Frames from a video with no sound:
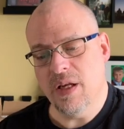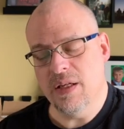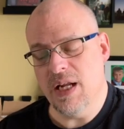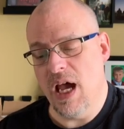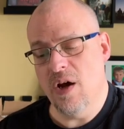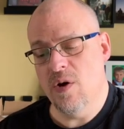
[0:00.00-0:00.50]

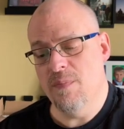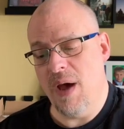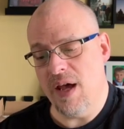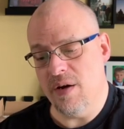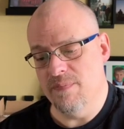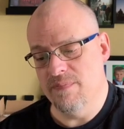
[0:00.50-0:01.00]
"Now,
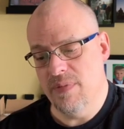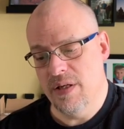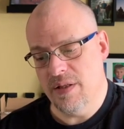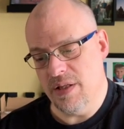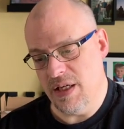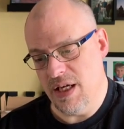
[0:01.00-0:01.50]
madam,"
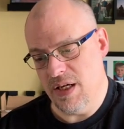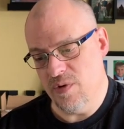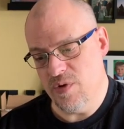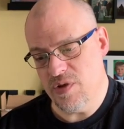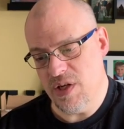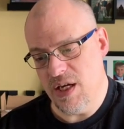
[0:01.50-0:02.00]
the king
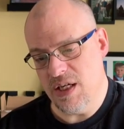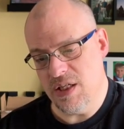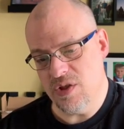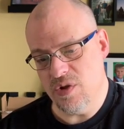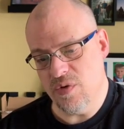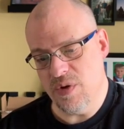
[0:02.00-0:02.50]
was
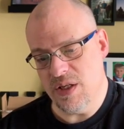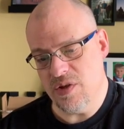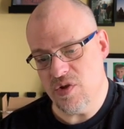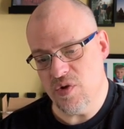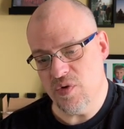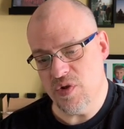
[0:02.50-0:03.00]
saying to Queen
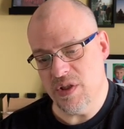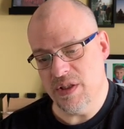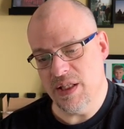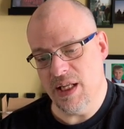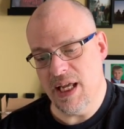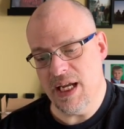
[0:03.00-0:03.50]

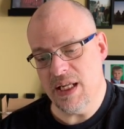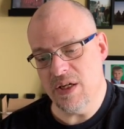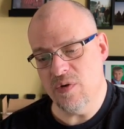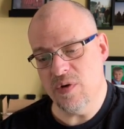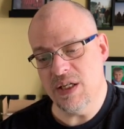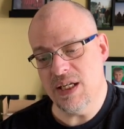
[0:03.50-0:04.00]
Susan, the lady
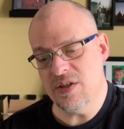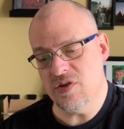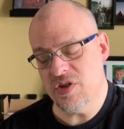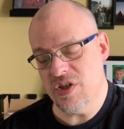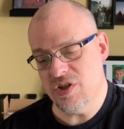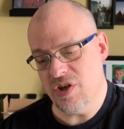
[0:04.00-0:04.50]
who had
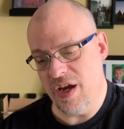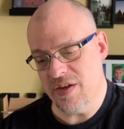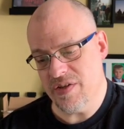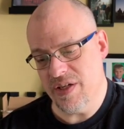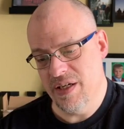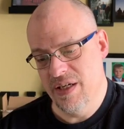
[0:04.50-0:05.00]
kissed
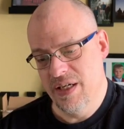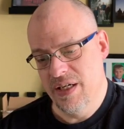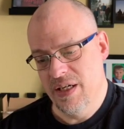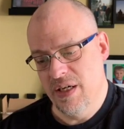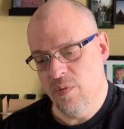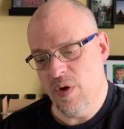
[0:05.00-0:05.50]
Shasta,
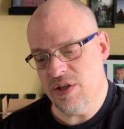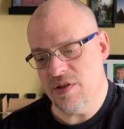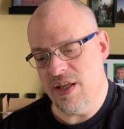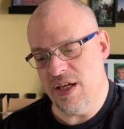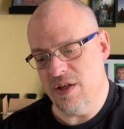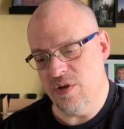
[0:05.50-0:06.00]
"what
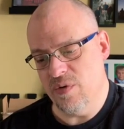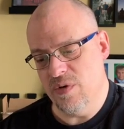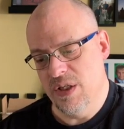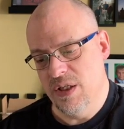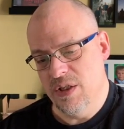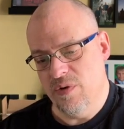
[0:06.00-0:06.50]
think you?
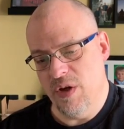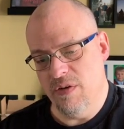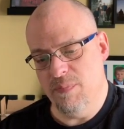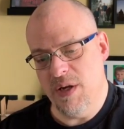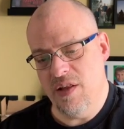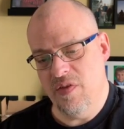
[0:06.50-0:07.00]
We
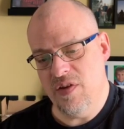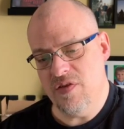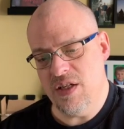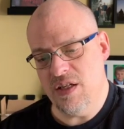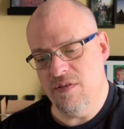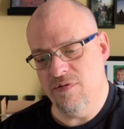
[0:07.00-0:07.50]
have been in this
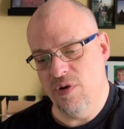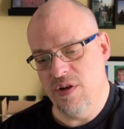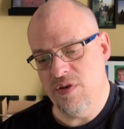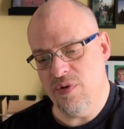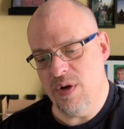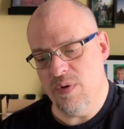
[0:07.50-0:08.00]
city
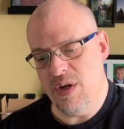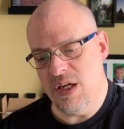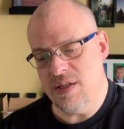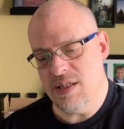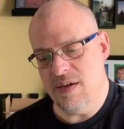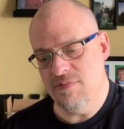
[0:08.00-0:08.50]
fully 3
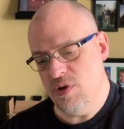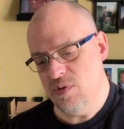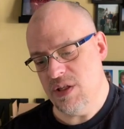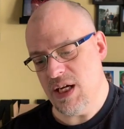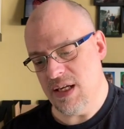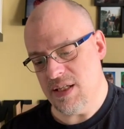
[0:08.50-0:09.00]
weeks. Have you
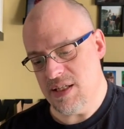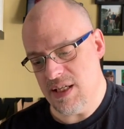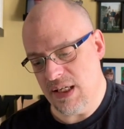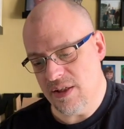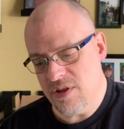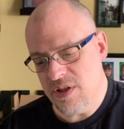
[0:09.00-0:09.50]
yet
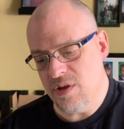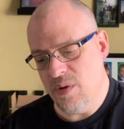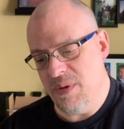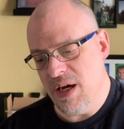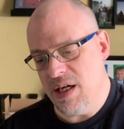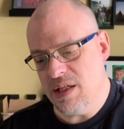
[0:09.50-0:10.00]
settled in your
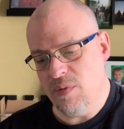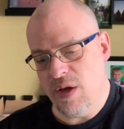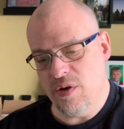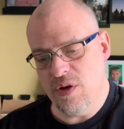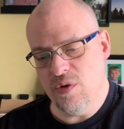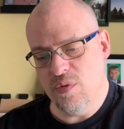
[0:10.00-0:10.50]
mind
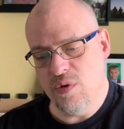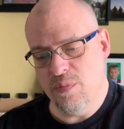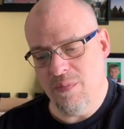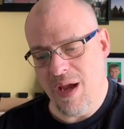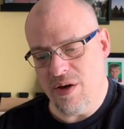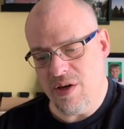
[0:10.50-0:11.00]
whether you will
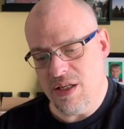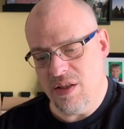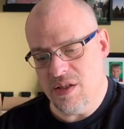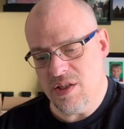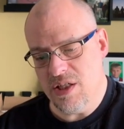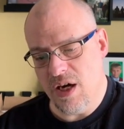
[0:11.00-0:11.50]
marry
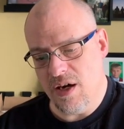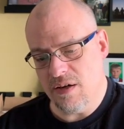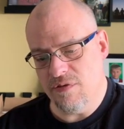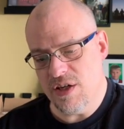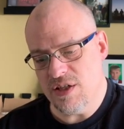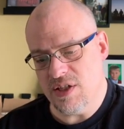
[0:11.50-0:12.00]
this
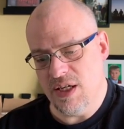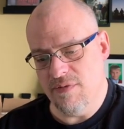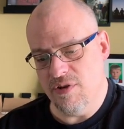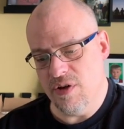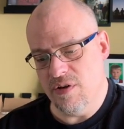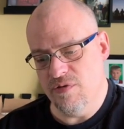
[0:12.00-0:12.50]
dark-faced
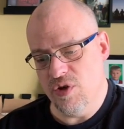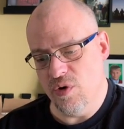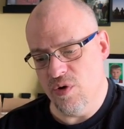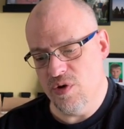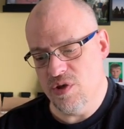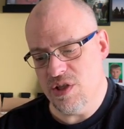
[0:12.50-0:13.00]
lover of
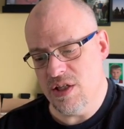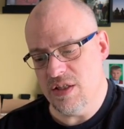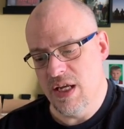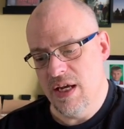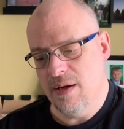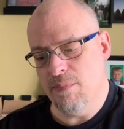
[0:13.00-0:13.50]
yours, this
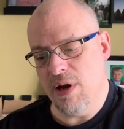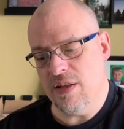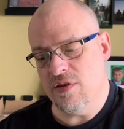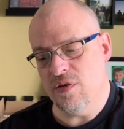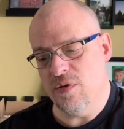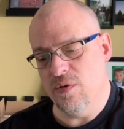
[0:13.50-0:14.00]

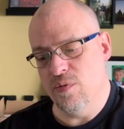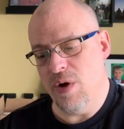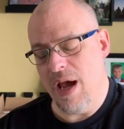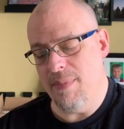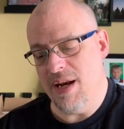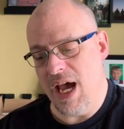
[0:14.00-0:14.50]
Prince
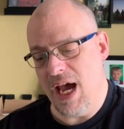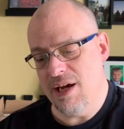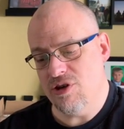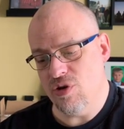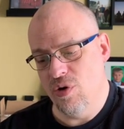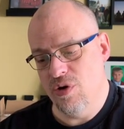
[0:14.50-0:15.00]

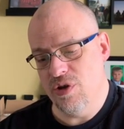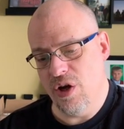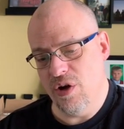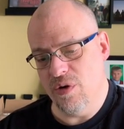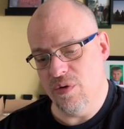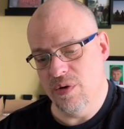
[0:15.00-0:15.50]
Rabadash, or
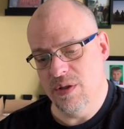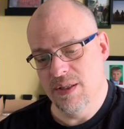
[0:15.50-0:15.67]
no?"